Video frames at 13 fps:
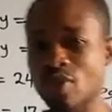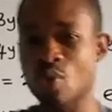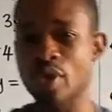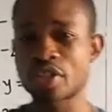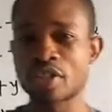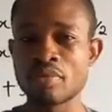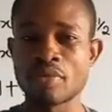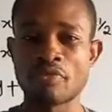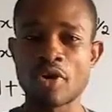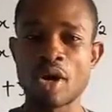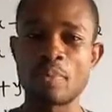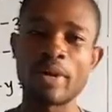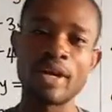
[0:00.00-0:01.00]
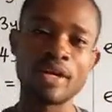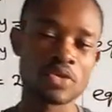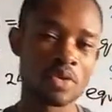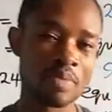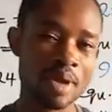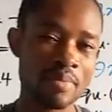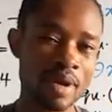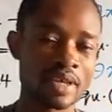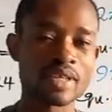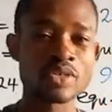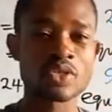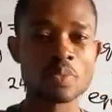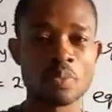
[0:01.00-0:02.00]
on to question number 4, please remember you
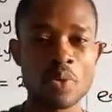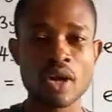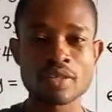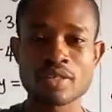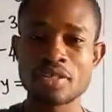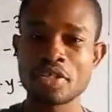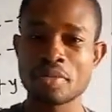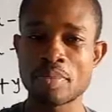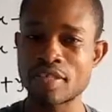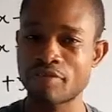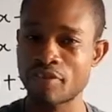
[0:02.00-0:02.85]
can support the GMAT